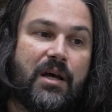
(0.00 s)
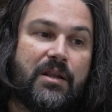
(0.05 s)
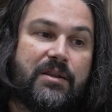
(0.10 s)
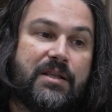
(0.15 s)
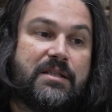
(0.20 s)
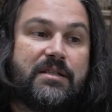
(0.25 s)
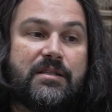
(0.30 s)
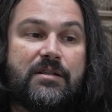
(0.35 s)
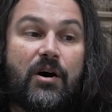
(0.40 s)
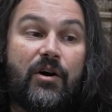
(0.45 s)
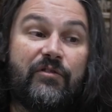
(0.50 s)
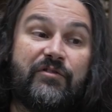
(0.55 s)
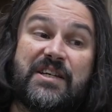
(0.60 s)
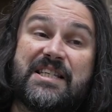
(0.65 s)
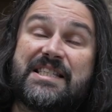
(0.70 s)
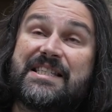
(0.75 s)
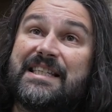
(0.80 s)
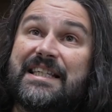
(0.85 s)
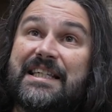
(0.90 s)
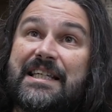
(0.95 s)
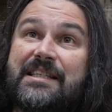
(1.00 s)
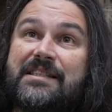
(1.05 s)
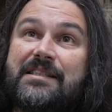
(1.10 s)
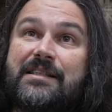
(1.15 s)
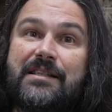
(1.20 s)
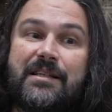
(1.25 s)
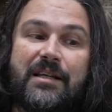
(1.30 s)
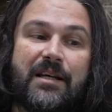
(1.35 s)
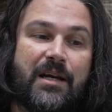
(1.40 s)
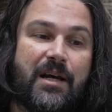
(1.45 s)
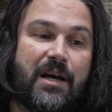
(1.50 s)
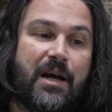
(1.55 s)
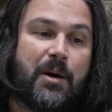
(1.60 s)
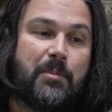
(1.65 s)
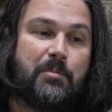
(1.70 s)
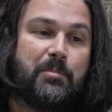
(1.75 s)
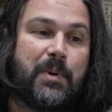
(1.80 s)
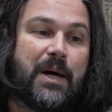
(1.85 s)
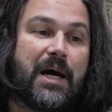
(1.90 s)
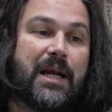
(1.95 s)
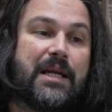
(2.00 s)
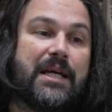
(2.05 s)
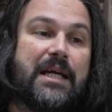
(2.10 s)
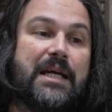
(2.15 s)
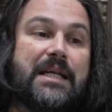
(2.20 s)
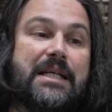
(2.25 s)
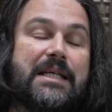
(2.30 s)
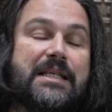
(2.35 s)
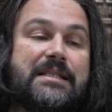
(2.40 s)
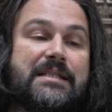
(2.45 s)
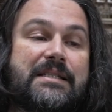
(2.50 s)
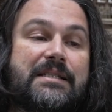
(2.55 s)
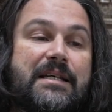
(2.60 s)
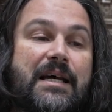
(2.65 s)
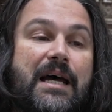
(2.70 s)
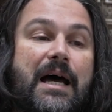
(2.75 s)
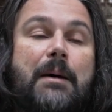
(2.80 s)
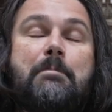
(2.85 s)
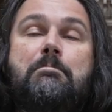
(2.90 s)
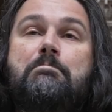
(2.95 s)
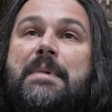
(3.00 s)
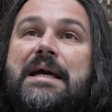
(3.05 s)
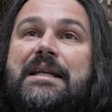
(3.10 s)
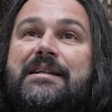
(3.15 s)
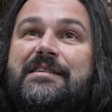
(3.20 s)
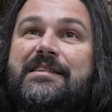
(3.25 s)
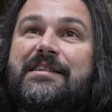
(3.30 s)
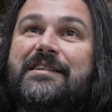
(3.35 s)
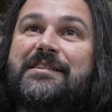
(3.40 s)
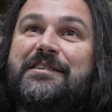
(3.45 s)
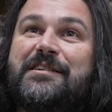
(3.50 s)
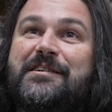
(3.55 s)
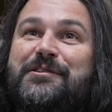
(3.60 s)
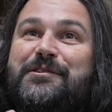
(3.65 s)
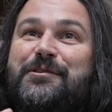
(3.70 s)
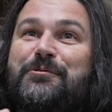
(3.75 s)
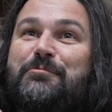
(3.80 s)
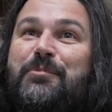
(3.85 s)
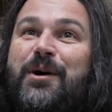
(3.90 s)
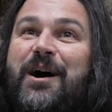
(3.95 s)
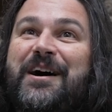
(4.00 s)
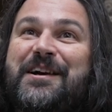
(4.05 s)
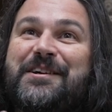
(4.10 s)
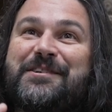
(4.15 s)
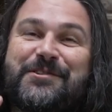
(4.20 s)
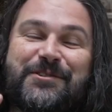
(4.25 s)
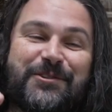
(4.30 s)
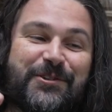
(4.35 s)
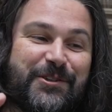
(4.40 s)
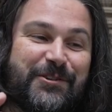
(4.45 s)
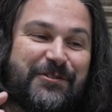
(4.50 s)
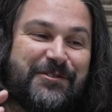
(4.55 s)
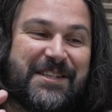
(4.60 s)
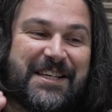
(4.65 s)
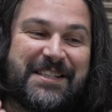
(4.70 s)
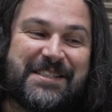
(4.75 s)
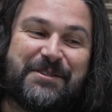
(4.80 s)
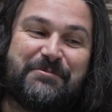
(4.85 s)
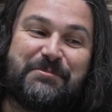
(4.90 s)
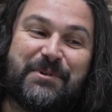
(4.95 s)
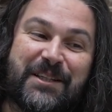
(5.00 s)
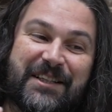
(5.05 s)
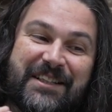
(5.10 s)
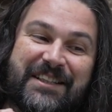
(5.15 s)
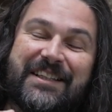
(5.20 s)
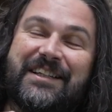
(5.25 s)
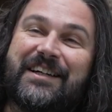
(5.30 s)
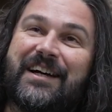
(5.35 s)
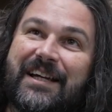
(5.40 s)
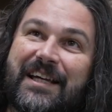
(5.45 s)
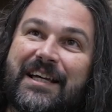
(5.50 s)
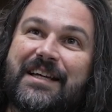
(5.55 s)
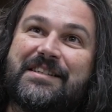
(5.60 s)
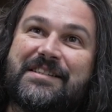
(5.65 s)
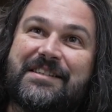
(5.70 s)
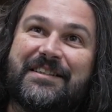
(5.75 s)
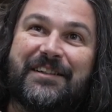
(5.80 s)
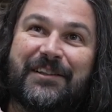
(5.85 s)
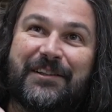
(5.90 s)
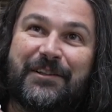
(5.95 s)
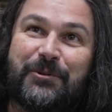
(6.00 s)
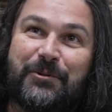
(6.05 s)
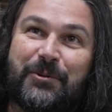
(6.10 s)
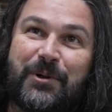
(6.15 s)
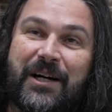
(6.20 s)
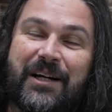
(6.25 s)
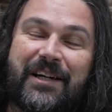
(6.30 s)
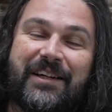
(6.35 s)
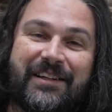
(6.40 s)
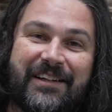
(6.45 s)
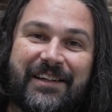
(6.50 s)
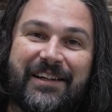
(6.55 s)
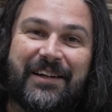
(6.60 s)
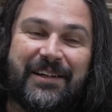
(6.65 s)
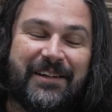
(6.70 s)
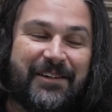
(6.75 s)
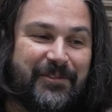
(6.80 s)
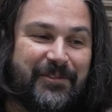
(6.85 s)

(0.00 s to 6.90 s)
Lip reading: This obviously isn't, but it is amended to my sort of sensibility, I guess, in a little way, yeah.